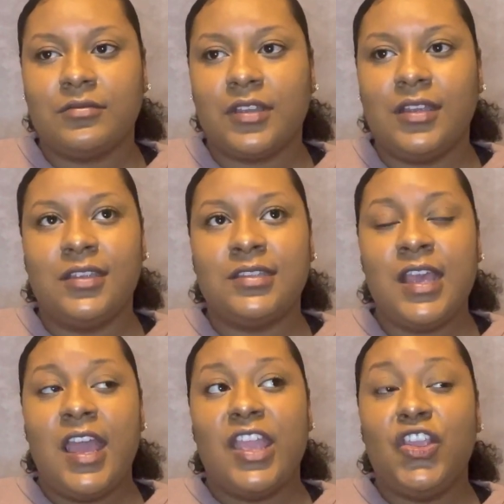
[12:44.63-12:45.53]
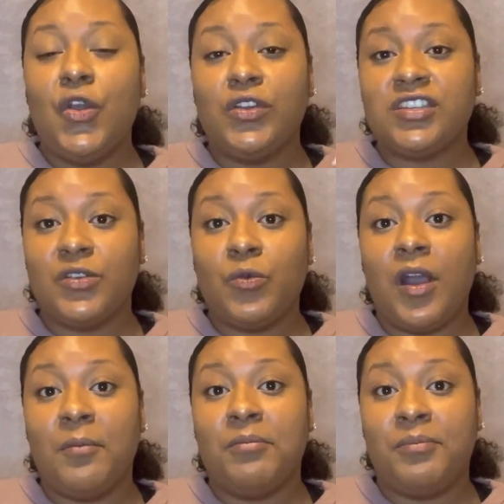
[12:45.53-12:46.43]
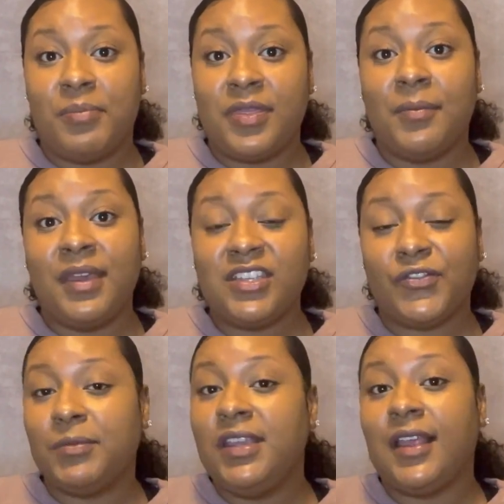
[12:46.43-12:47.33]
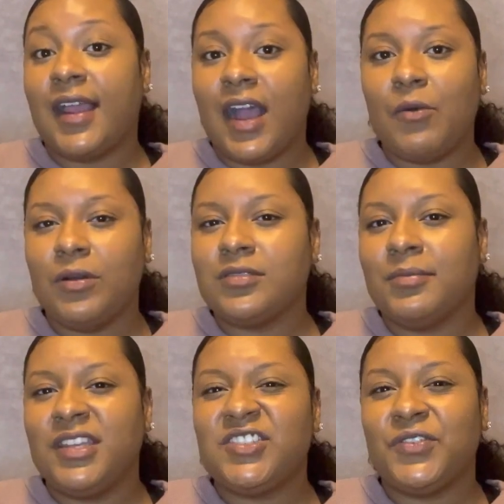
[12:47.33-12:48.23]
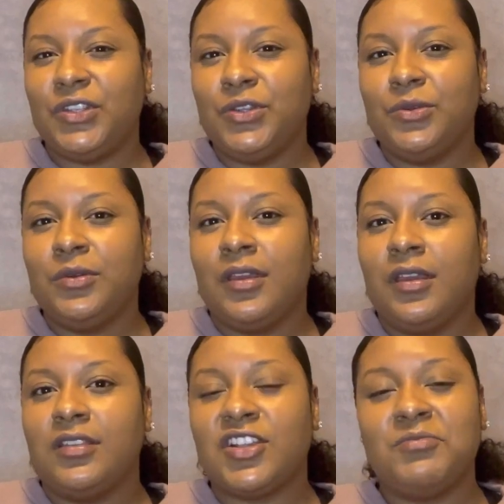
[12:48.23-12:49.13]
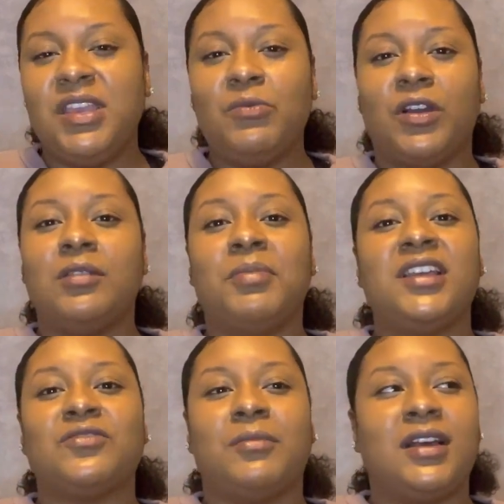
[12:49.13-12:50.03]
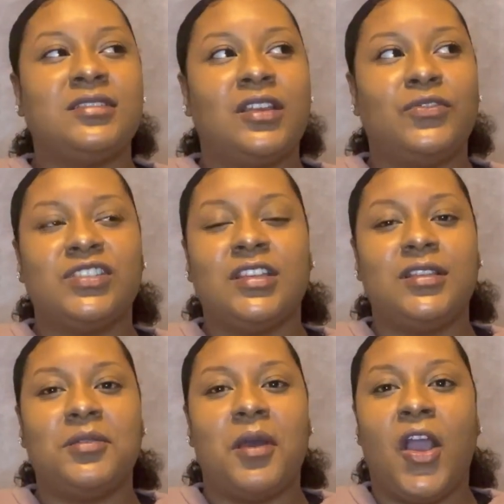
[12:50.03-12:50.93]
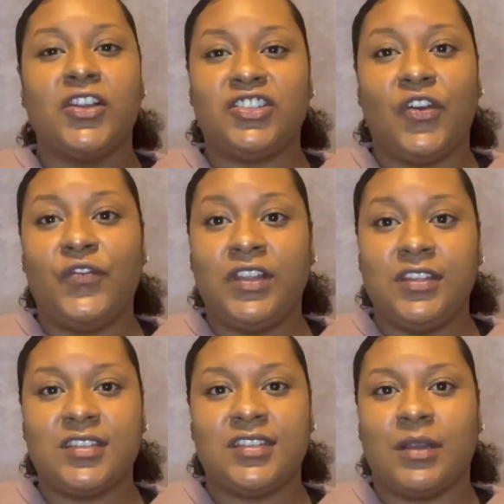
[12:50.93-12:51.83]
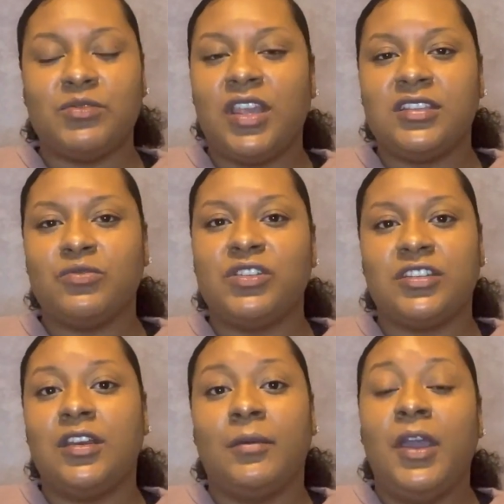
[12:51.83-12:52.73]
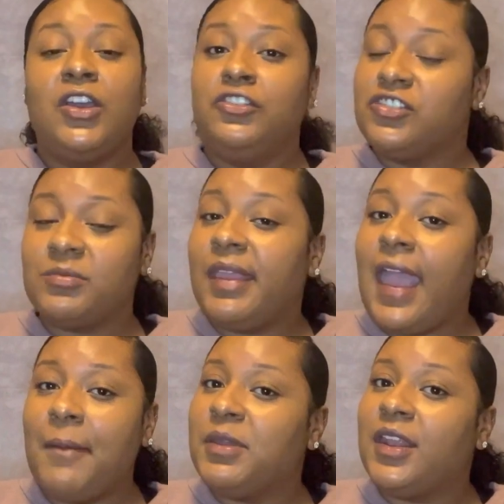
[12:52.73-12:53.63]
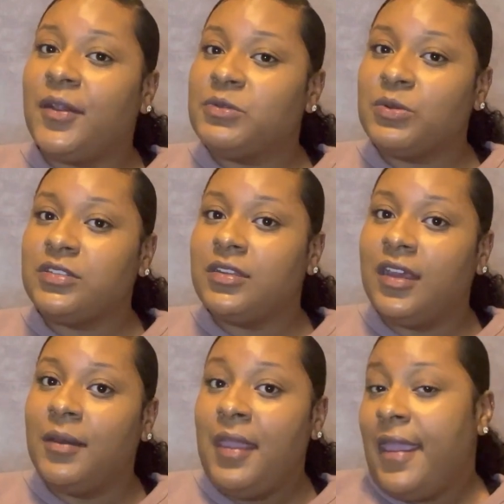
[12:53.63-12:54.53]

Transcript: Because you should want the best for me like I want the best for you. So me wanting best for myself shouldn't hurt your feelings because I'm switching up. You should be happy that I'm switching up.